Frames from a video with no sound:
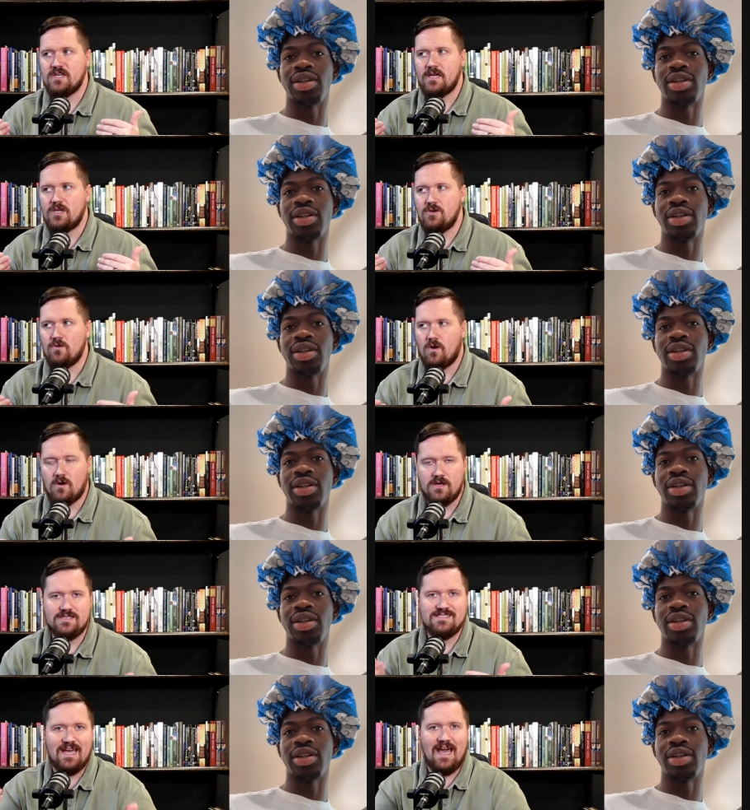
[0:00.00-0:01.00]
Speaker 1: like you are
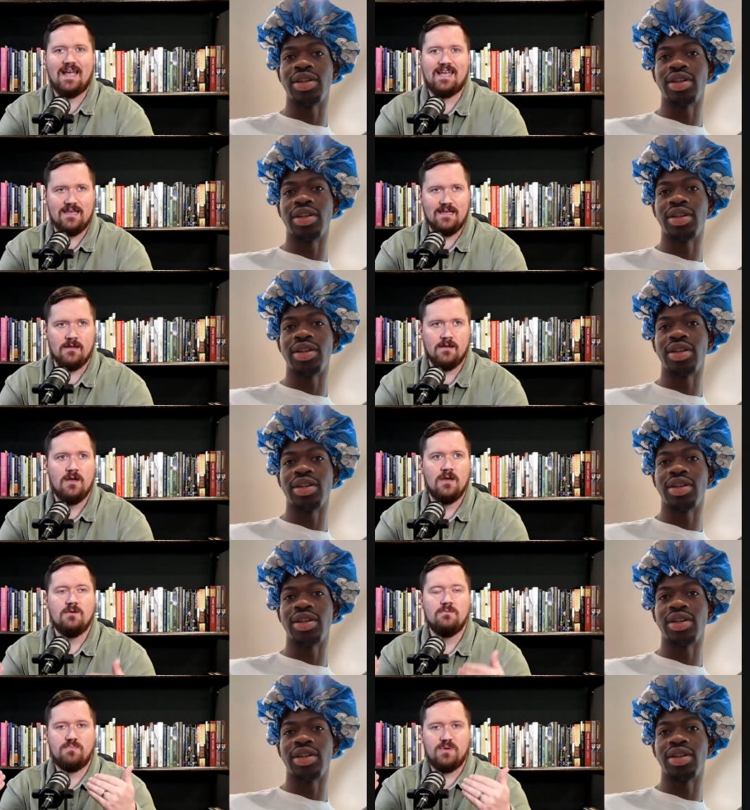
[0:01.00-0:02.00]
attacking
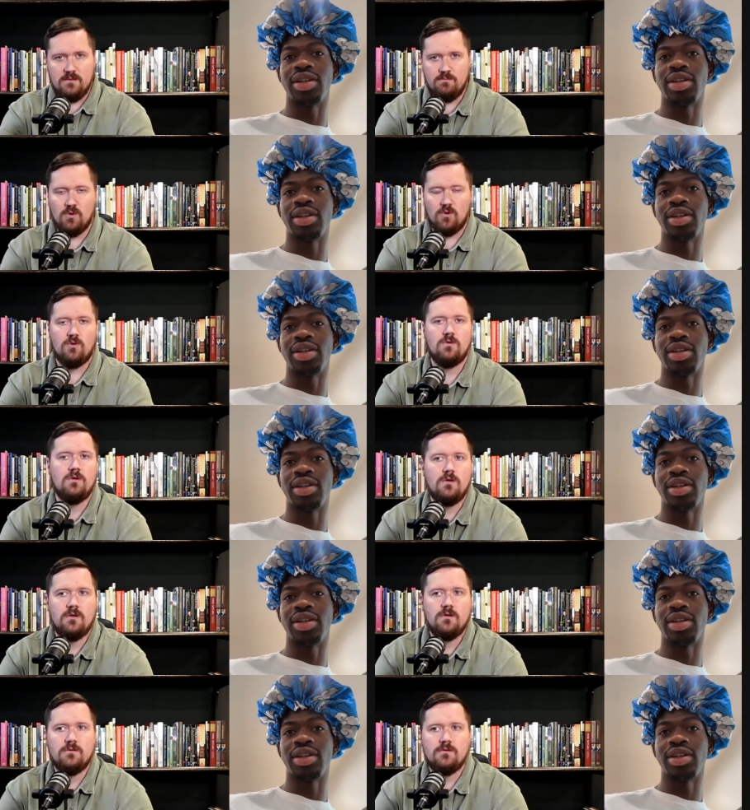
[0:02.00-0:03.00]
people
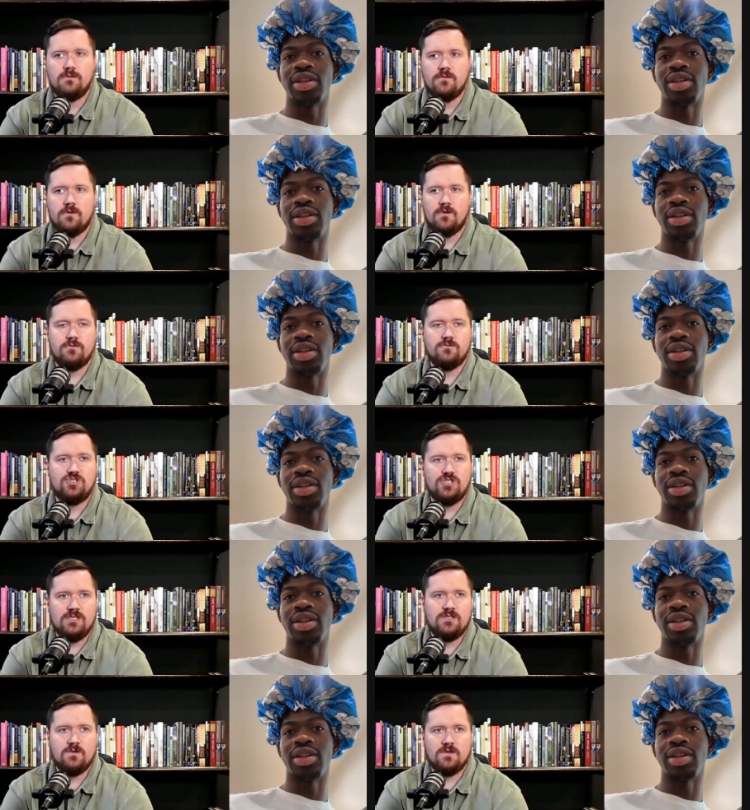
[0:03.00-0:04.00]
who
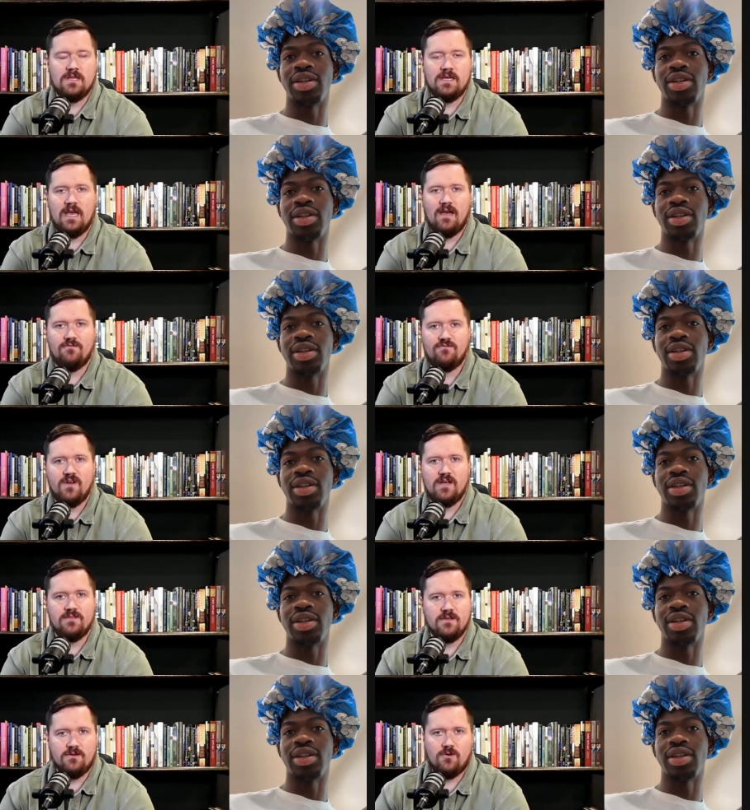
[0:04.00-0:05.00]
genuinely have
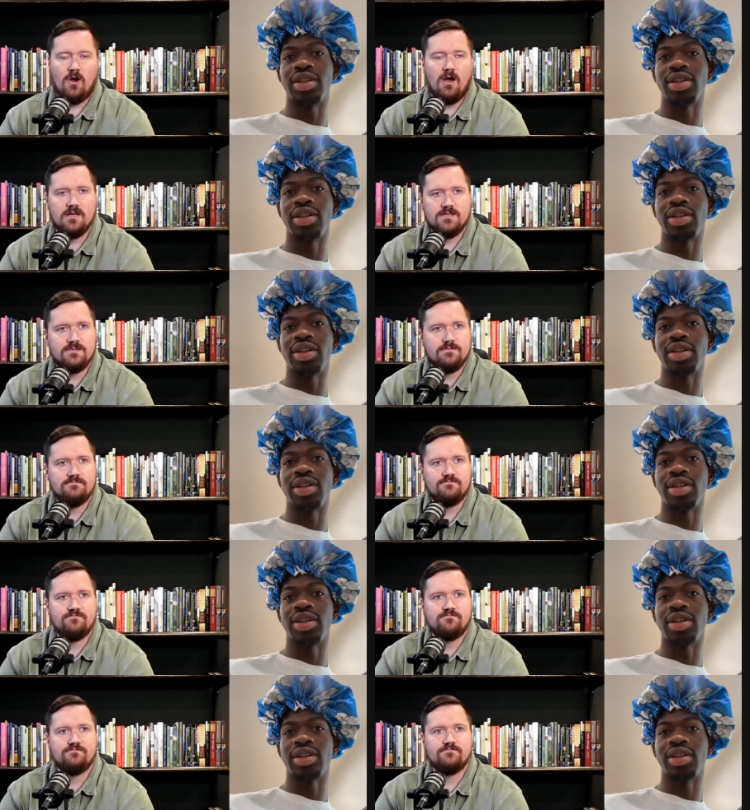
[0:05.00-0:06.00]
faith in Christ.
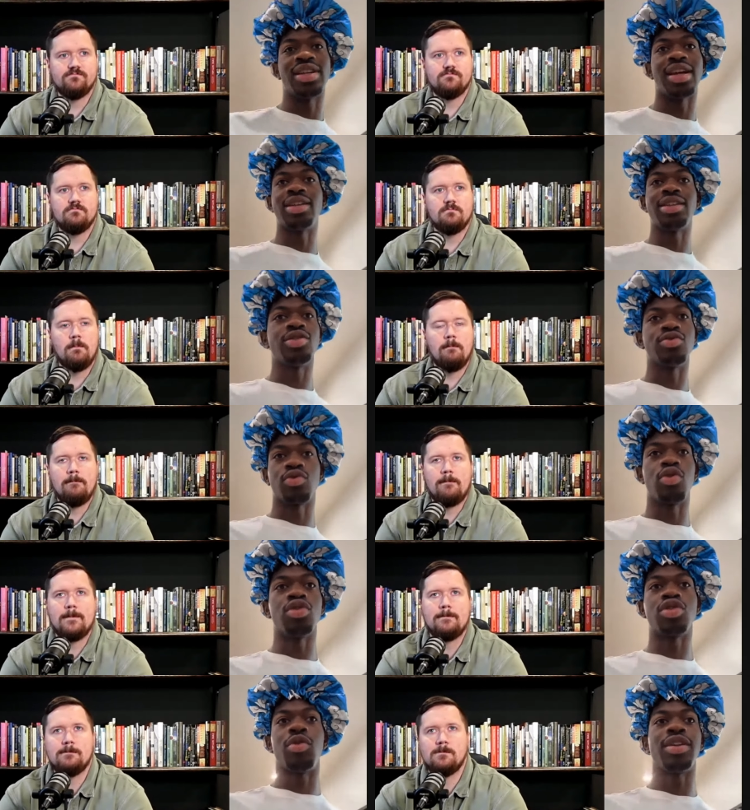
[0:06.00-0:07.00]
Speaker 2: Christianity's
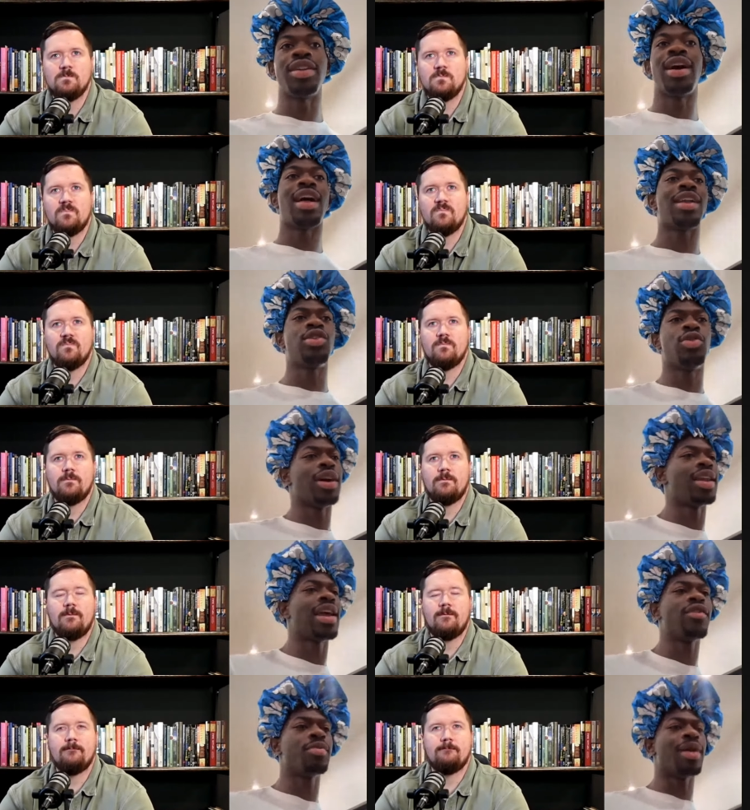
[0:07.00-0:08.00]
rules or whatnot. I know
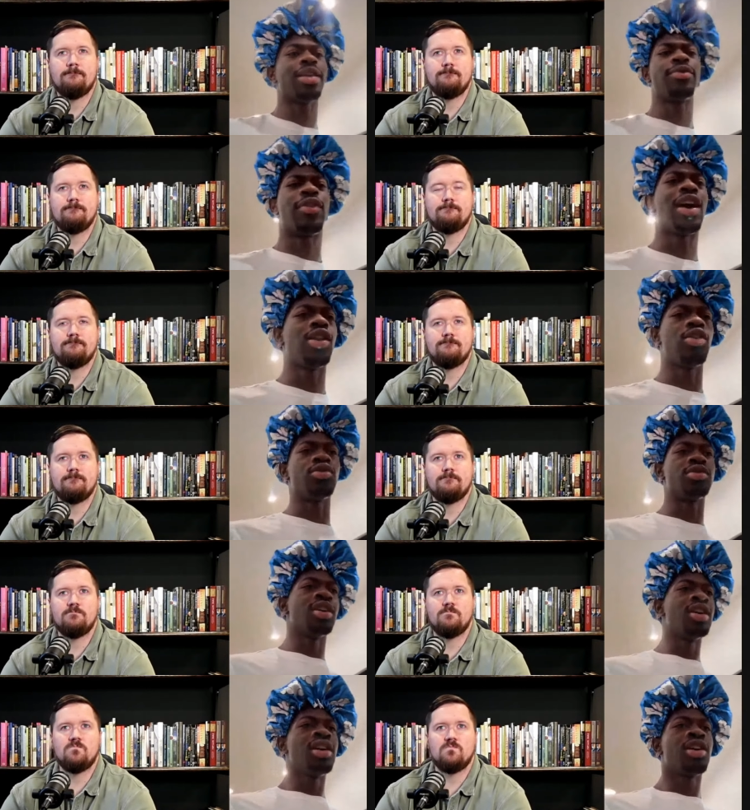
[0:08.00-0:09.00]
not everybody
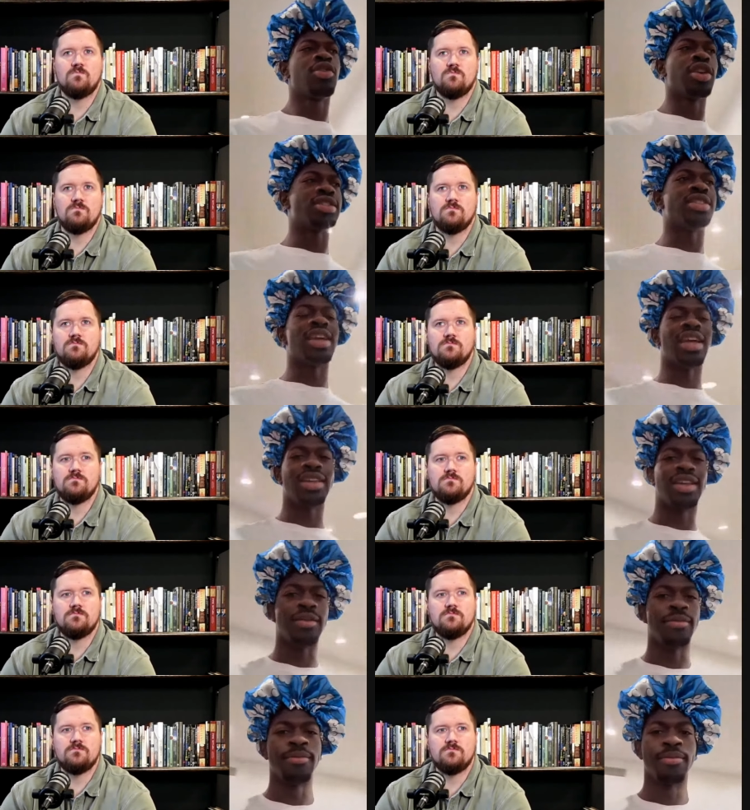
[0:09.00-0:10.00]
follows
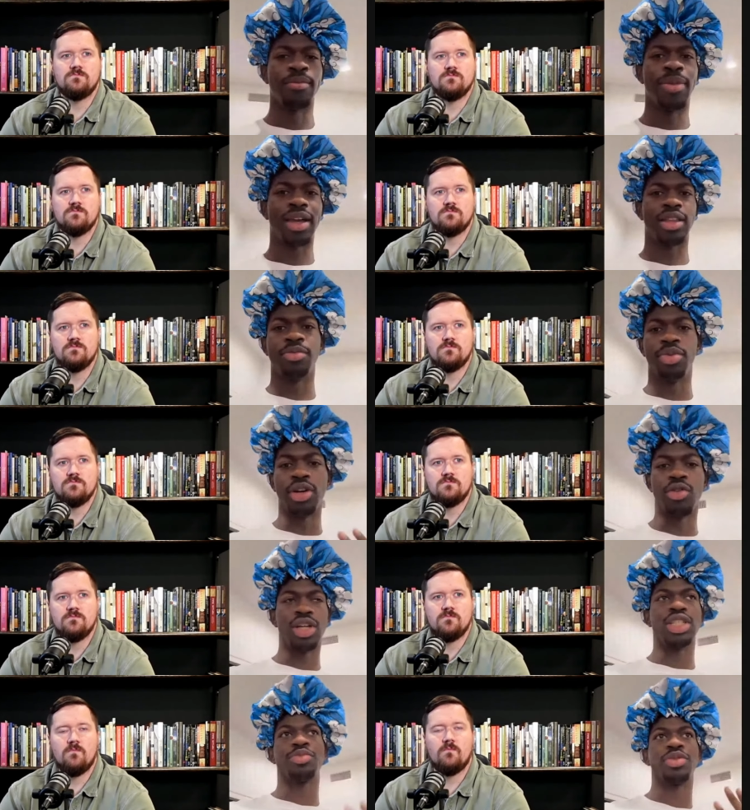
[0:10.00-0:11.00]
Christianity by the
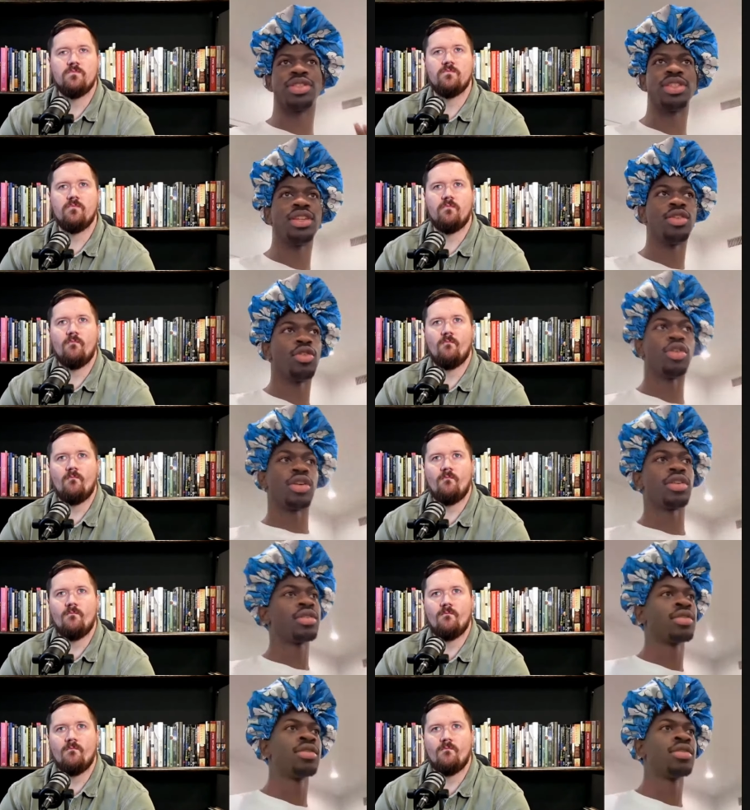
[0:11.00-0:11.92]
book 100% or,